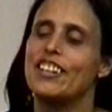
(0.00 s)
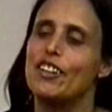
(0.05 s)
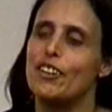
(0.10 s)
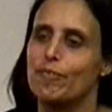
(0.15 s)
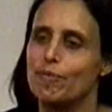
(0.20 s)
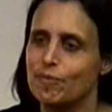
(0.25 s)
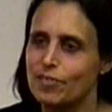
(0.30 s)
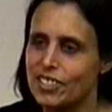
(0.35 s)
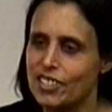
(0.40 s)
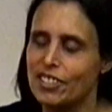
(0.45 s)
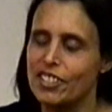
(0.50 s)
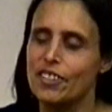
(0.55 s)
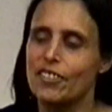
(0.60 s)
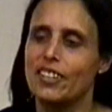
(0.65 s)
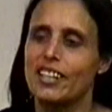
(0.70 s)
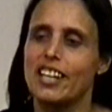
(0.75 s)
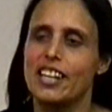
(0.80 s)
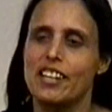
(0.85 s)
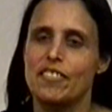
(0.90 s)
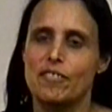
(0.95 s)
you know. So
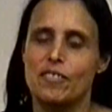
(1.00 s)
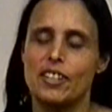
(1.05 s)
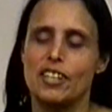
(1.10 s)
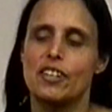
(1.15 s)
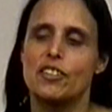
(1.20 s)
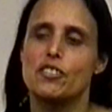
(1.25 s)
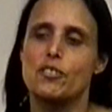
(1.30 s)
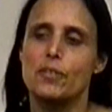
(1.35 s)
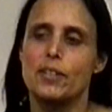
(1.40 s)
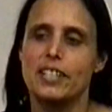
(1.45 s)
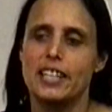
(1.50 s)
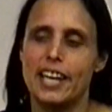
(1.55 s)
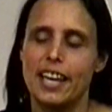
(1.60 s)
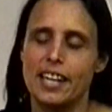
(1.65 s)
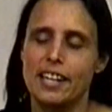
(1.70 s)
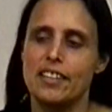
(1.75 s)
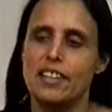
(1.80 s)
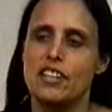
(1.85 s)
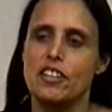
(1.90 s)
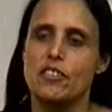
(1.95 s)
you're kind of you know doing
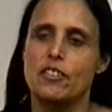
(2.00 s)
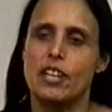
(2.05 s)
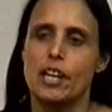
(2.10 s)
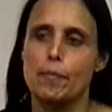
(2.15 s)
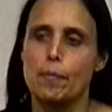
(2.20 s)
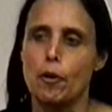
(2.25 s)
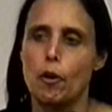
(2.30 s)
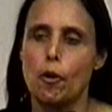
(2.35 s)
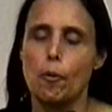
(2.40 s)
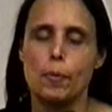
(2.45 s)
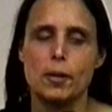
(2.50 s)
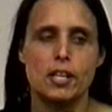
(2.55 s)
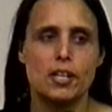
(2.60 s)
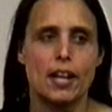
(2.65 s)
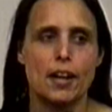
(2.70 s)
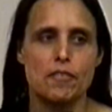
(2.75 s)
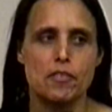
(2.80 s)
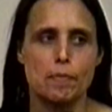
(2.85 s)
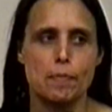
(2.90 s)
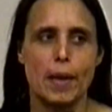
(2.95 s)
that, and then you come home and
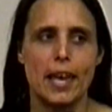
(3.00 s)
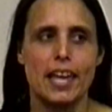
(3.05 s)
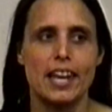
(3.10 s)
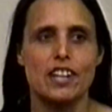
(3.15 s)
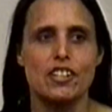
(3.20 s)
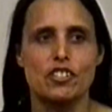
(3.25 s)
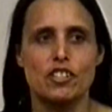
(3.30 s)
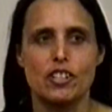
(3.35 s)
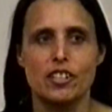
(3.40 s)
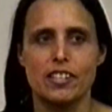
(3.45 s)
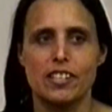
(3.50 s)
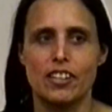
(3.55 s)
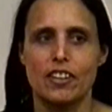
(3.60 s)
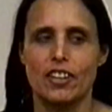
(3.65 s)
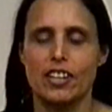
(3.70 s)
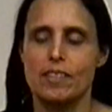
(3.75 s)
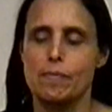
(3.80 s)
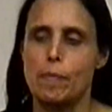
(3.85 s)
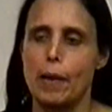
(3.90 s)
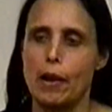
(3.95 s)
you have to manage your,
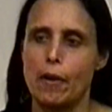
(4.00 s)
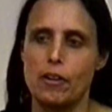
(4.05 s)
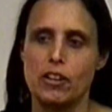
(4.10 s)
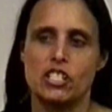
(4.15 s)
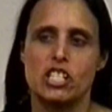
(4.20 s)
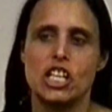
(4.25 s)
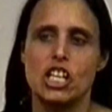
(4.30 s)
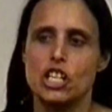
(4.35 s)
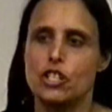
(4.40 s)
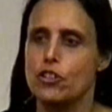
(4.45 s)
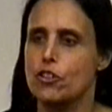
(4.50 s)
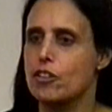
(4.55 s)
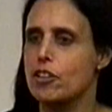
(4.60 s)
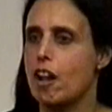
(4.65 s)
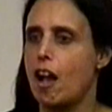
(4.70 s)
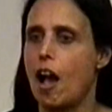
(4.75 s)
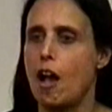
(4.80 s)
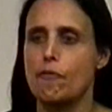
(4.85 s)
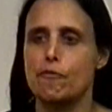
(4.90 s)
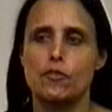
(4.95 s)
your your teacher
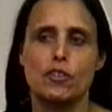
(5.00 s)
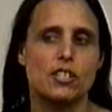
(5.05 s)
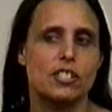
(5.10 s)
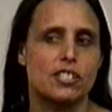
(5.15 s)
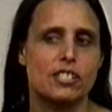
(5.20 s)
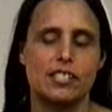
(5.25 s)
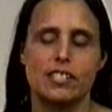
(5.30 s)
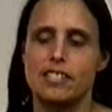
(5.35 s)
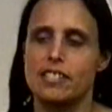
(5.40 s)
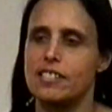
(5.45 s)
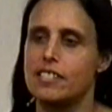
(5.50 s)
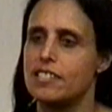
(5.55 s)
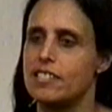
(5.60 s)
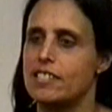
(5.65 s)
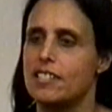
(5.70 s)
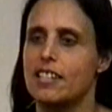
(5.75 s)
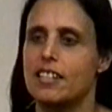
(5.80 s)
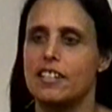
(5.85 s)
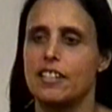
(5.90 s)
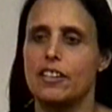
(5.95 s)

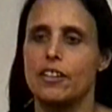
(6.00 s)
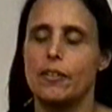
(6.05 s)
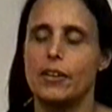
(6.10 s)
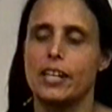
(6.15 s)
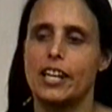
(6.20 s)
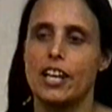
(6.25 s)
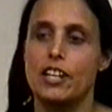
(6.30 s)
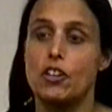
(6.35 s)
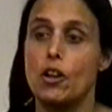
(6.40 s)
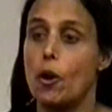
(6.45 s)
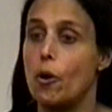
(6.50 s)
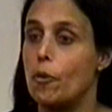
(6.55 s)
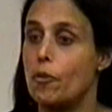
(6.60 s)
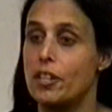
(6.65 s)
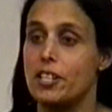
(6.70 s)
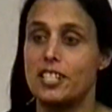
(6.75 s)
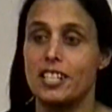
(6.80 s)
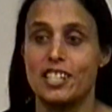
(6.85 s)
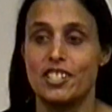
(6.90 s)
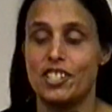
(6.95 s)
conferences, and you know. And I
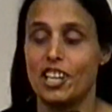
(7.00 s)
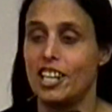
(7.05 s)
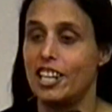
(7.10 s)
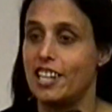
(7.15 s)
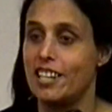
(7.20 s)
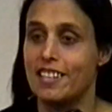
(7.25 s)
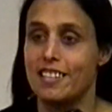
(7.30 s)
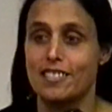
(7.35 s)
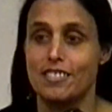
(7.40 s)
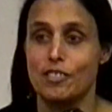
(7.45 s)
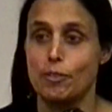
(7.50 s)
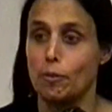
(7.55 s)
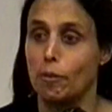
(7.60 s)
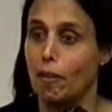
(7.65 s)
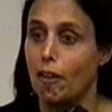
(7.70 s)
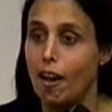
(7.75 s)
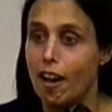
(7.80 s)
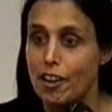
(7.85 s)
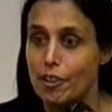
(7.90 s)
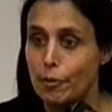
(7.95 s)
know that Dick Cheney doesn't
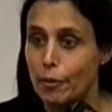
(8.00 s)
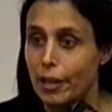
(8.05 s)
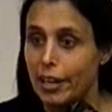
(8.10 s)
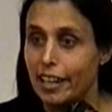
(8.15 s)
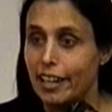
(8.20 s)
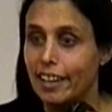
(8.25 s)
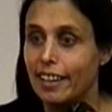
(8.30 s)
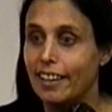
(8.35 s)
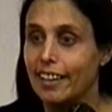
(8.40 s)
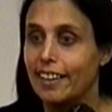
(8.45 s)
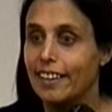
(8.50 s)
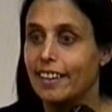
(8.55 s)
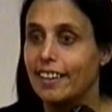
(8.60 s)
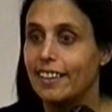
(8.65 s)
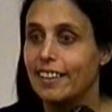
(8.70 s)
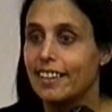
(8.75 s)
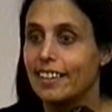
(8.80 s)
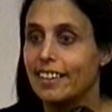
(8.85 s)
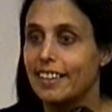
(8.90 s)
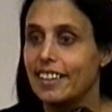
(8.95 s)
do laundry, you know.
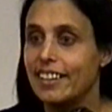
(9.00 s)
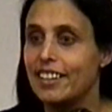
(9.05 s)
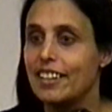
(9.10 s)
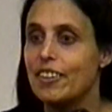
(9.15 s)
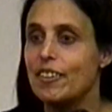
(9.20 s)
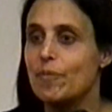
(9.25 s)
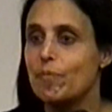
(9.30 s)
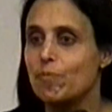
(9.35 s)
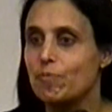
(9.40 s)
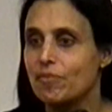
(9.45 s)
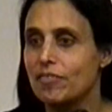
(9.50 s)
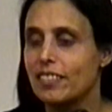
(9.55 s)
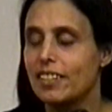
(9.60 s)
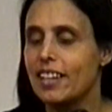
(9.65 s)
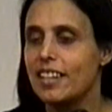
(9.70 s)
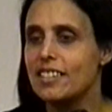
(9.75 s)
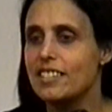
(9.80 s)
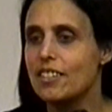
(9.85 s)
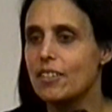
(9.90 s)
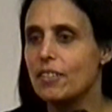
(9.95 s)

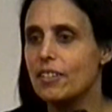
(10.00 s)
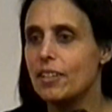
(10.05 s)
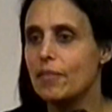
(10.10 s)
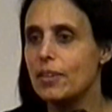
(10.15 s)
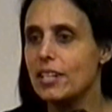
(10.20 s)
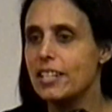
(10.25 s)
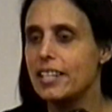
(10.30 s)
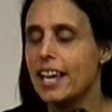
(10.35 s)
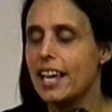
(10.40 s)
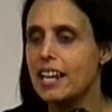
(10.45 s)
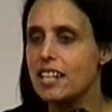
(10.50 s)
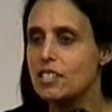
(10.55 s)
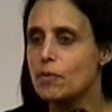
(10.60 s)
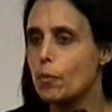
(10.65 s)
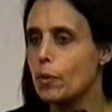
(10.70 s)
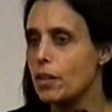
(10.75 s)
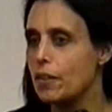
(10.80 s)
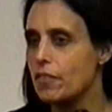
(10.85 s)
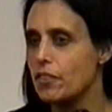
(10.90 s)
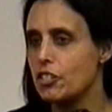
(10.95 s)
And so I mean, that
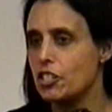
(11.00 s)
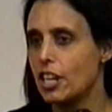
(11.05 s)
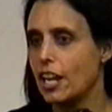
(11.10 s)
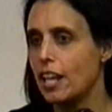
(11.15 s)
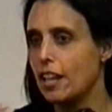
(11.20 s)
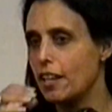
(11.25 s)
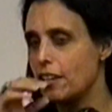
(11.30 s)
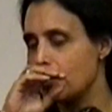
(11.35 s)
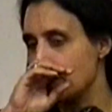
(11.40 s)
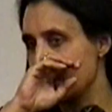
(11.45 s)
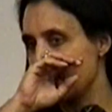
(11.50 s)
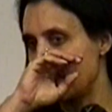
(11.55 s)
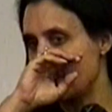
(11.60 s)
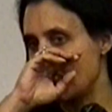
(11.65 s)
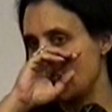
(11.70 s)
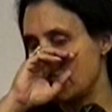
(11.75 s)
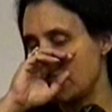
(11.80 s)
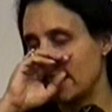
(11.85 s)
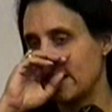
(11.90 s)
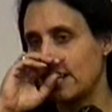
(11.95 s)
is one of the challenges
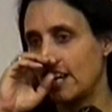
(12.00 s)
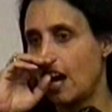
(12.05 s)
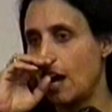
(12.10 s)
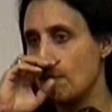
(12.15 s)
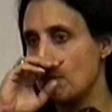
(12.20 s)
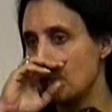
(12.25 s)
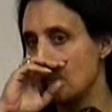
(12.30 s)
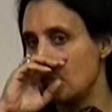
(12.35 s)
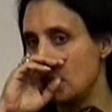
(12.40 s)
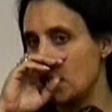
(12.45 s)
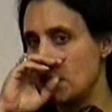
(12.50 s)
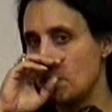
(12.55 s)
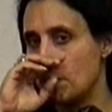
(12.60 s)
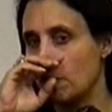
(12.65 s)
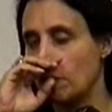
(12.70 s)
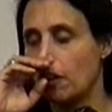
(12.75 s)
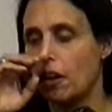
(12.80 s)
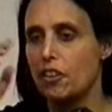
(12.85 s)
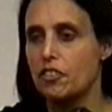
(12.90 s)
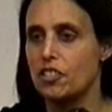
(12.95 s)
is, is that common
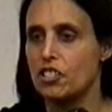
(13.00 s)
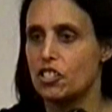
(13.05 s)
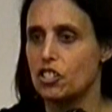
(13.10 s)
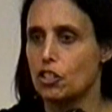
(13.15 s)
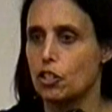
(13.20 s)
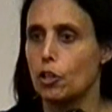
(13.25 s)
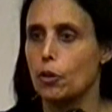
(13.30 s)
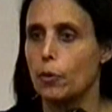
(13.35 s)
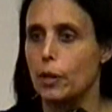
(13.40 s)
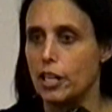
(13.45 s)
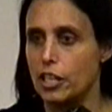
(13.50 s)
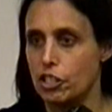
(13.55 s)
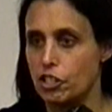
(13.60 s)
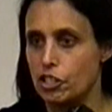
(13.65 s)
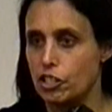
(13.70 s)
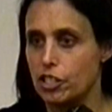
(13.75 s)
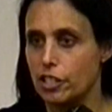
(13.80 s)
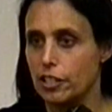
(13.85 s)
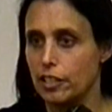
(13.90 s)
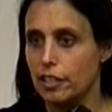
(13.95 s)
people are
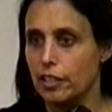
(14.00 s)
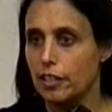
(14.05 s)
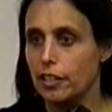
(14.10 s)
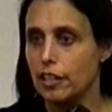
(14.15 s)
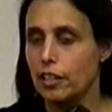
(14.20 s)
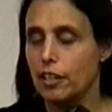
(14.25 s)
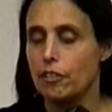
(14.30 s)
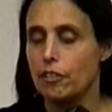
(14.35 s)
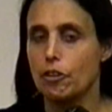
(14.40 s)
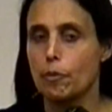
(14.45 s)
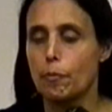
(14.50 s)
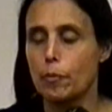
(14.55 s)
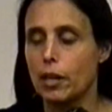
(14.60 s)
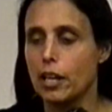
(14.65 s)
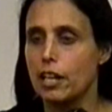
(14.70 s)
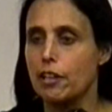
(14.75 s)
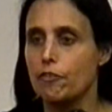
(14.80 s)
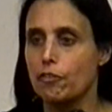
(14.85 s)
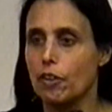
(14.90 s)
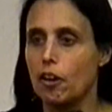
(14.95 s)
discouraged from
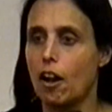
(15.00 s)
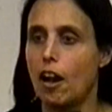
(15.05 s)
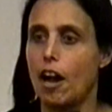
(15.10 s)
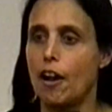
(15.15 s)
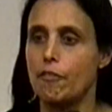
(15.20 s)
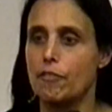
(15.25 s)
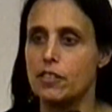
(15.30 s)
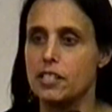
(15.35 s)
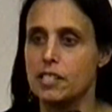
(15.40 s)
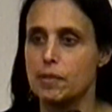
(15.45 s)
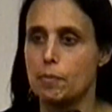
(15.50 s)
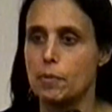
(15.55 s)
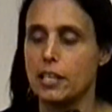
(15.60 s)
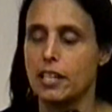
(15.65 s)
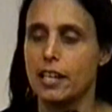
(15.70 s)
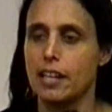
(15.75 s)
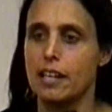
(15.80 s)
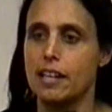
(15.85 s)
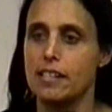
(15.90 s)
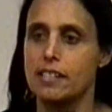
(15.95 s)
running for office
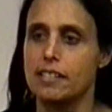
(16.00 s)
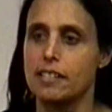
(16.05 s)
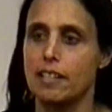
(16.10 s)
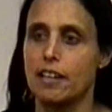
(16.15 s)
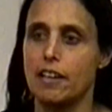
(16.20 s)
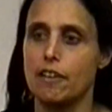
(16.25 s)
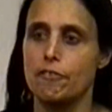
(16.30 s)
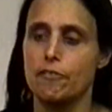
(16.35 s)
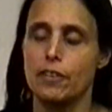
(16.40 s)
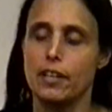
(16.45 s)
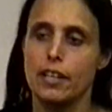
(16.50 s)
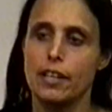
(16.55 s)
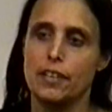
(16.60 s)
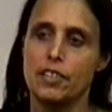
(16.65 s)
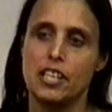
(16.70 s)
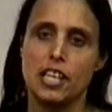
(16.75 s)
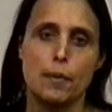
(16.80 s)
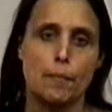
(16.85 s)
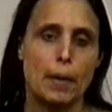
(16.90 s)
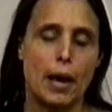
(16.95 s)
because of
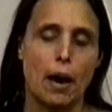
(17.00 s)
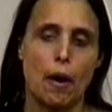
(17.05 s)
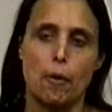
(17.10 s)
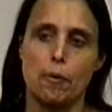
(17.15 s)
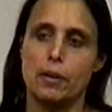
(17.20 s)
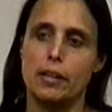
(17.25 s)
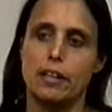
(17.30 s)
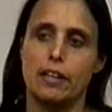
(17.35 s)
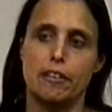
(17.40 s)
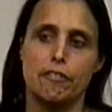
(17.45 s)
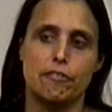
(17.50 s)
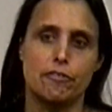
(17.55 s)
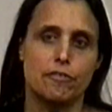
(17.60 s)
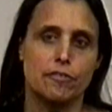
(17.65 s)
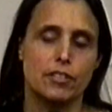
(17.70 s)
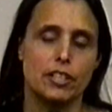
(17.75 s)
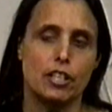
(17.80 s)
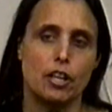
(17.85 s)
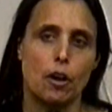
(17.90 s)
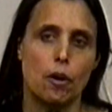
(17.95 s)
the amount
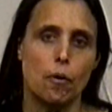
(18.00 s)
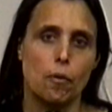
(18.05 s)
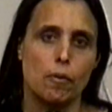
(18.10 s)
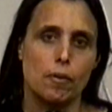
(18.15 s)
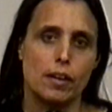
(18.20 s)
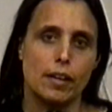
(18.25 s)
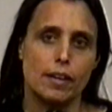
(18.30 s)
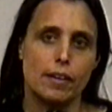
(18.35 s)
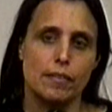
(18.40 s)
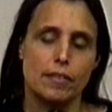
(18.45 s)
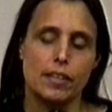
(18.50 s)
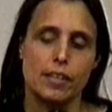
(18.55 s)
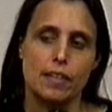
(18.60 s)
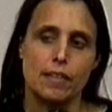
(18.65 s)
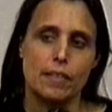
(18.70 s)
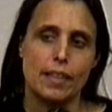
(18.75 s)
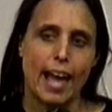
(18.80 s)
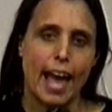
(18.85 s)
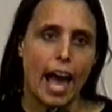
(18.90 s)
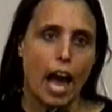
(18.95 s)
of you know
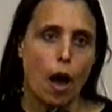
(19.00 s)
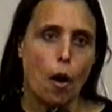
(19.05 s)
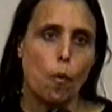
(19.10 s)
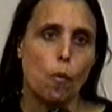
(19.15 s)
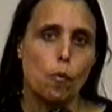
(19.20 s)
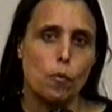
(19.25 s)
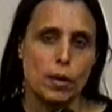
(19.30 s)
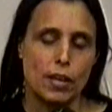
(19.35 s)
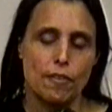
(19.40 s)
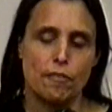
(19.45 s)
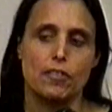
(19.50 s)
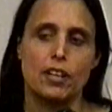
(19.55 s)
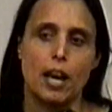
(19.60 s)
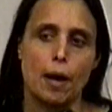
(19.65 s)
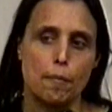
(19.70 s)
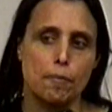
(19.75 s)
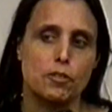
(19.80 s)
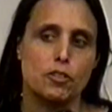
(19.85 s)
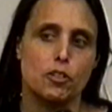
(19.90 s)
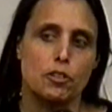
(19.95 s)
how we have
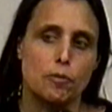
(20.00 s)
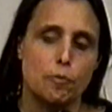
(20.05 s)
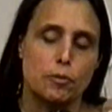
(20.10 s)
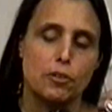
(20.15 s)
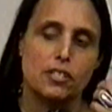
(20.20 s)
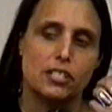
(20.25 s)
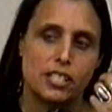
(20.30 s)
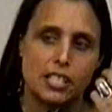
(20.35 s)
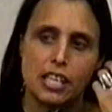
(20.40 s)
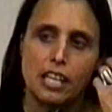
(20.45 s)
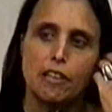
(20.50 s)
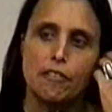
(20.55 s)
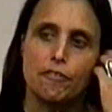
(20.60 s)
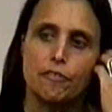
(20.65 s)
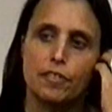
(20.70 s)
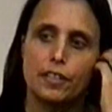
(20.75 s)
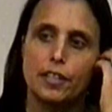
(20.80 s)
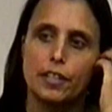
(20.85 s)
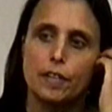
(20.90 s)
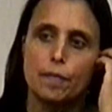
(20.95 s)
come to
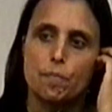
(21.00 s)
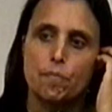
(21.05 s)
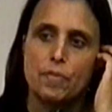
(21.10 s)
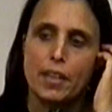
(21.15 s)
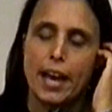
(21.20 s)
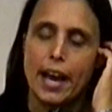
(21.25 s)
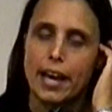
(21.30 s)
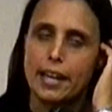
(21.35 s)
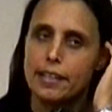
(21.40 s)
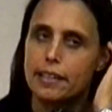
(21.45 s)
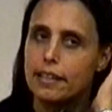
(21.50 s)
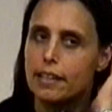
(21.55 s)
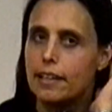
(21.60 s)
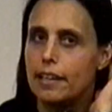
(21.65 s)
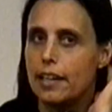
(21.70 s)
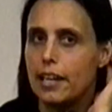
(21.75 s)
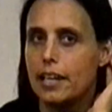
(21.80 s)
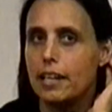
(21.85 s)
perceive that.